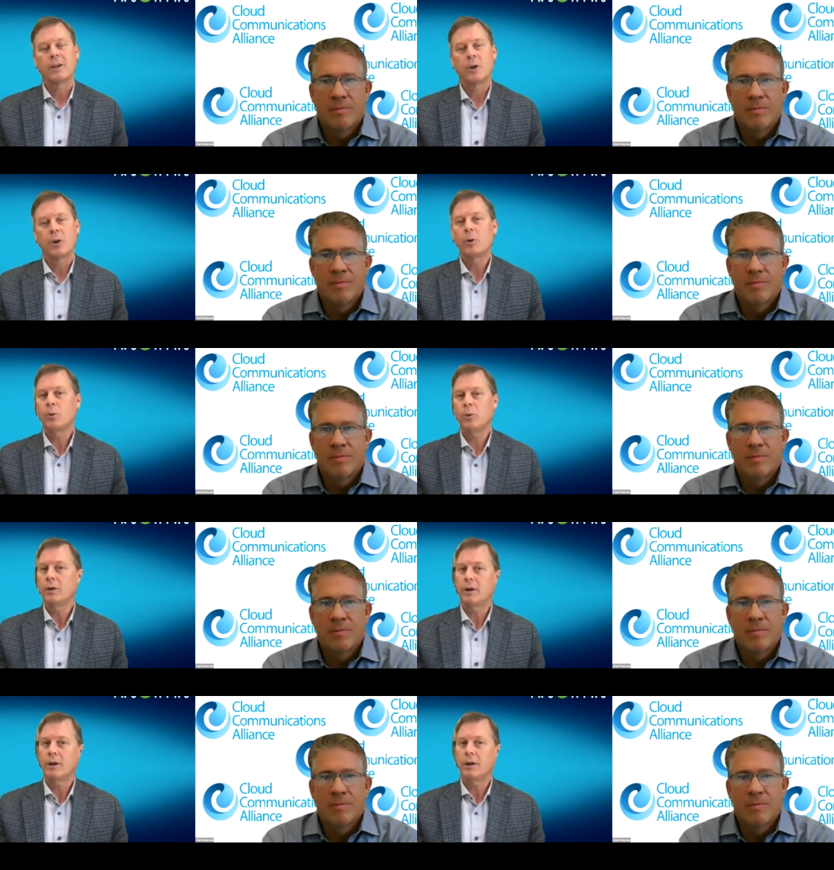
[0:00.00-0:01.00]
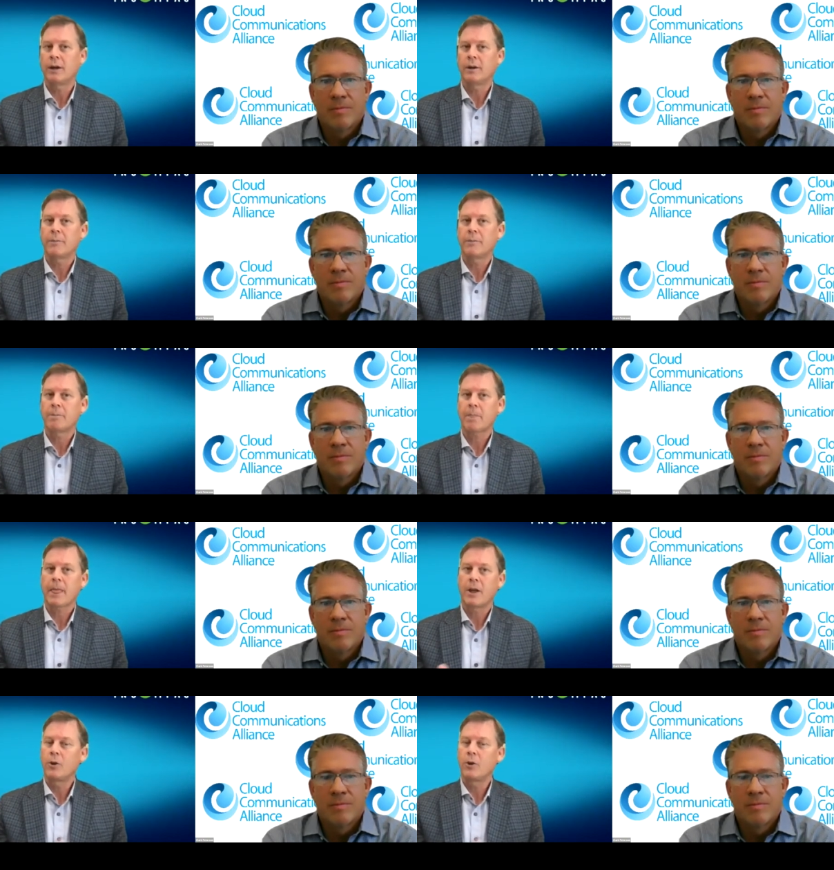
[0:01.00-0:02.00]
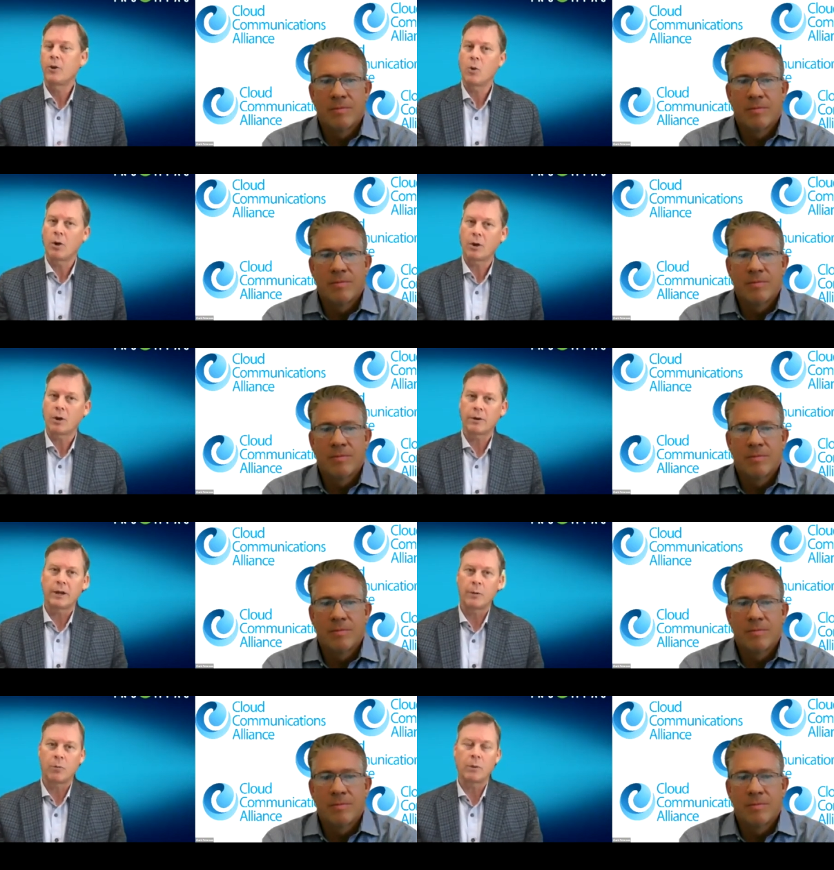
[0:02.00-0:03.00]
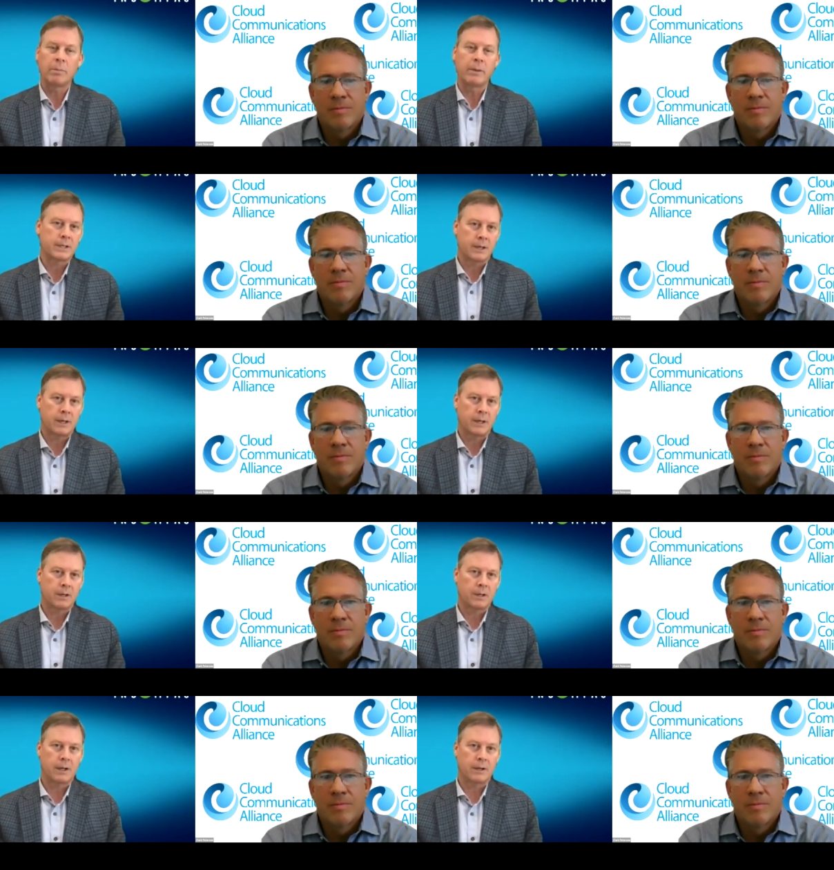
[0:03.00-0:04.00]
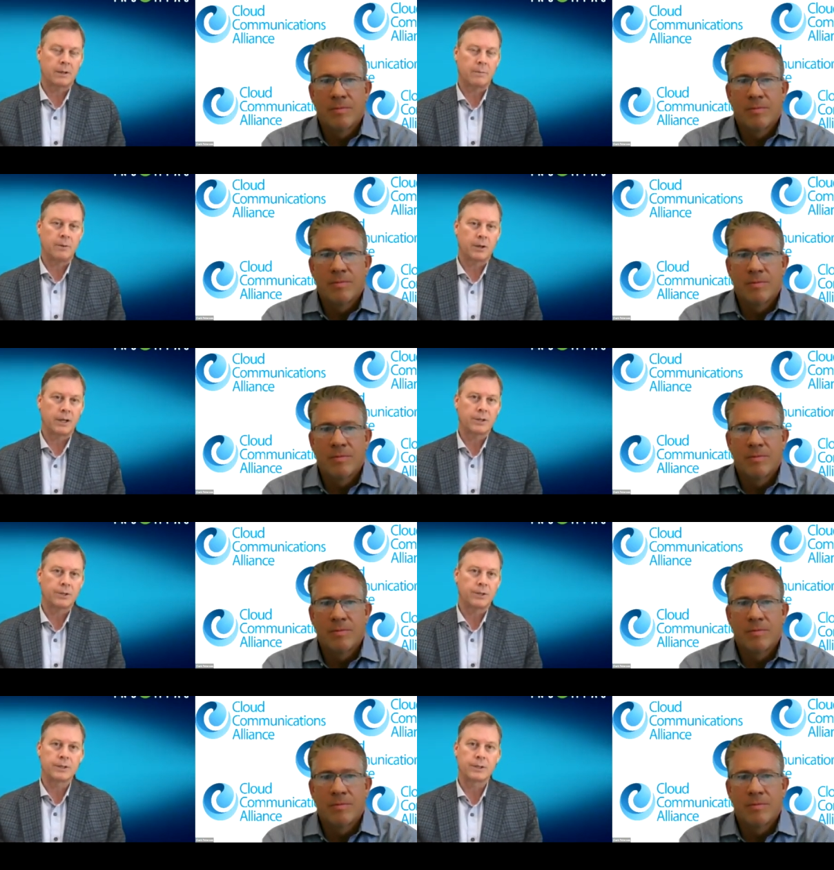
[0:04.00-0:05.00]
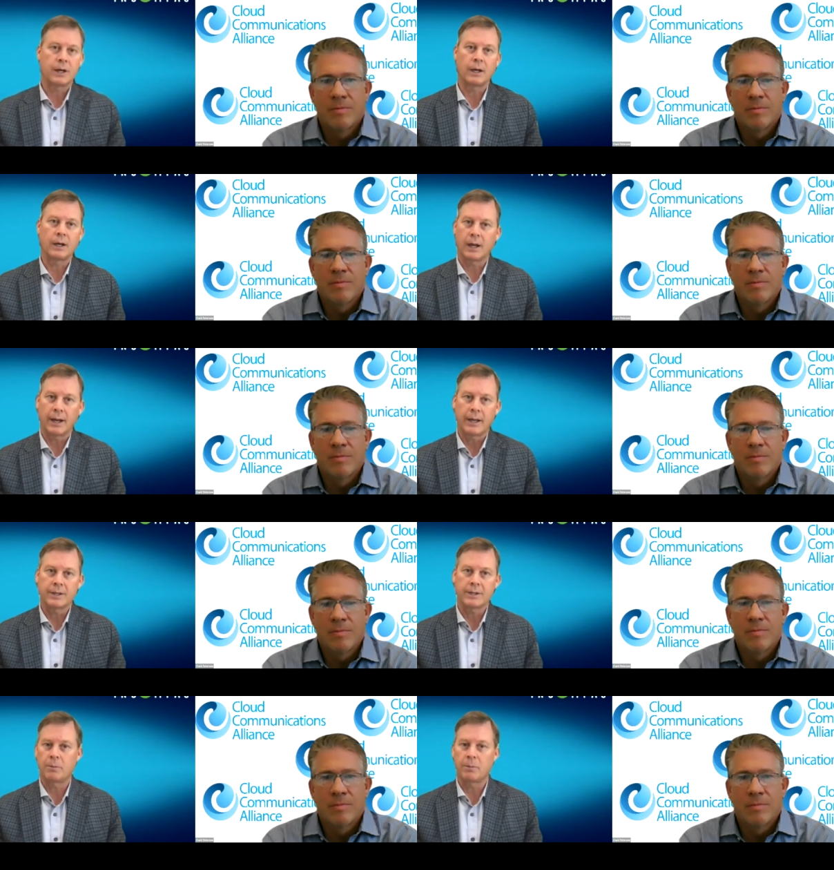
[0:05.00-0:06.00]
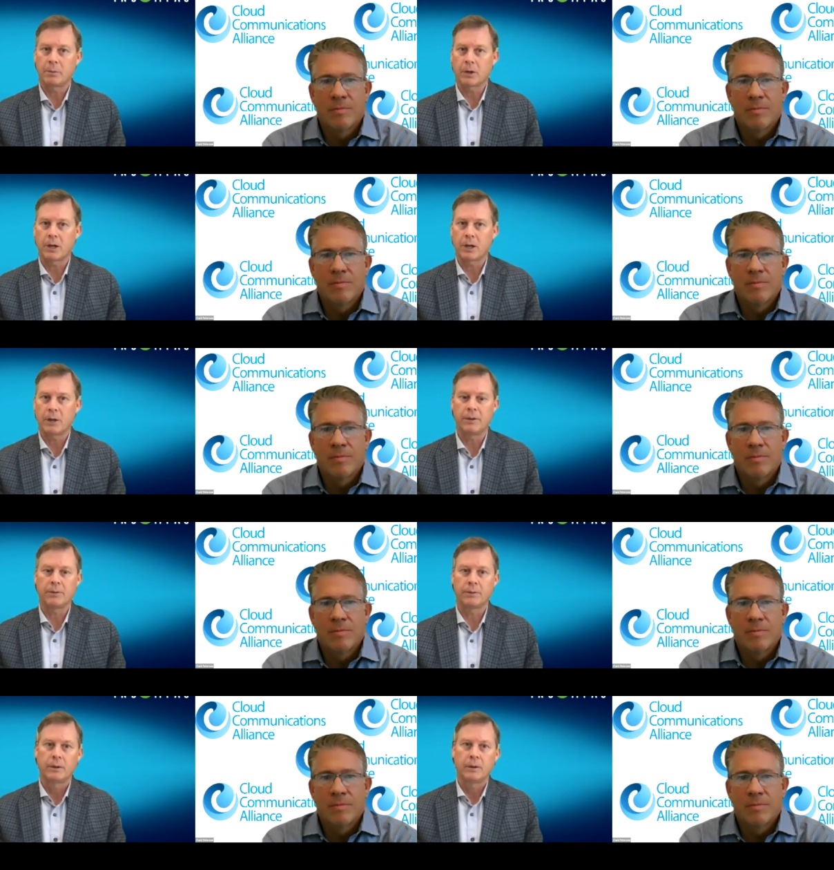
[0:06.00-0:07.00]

Speaker 1: who um, who you are and what makes up the Cloud Communications Alliance, your member companies,